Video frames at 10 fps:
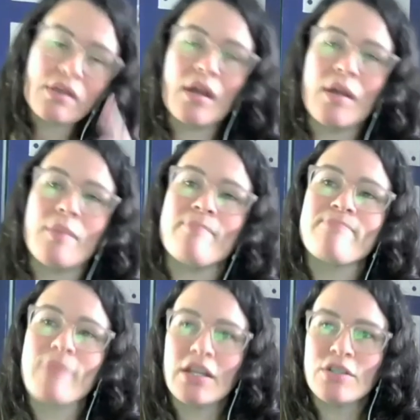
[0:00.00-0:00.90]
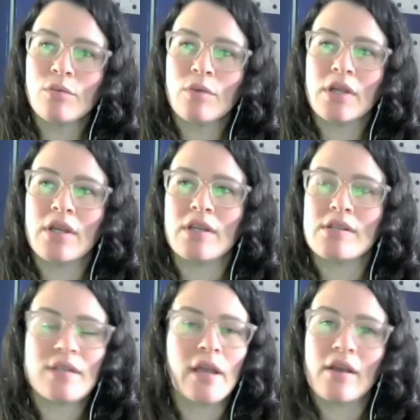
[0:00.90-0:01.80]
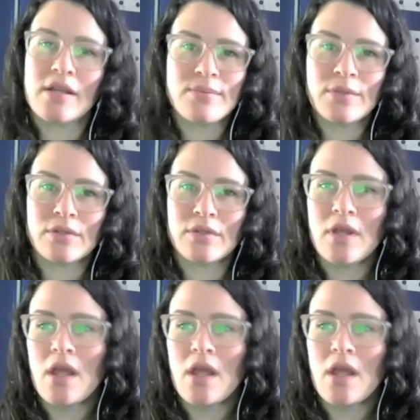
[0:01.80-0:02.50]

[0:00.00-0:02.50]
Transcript: I don't work in a psych hospital.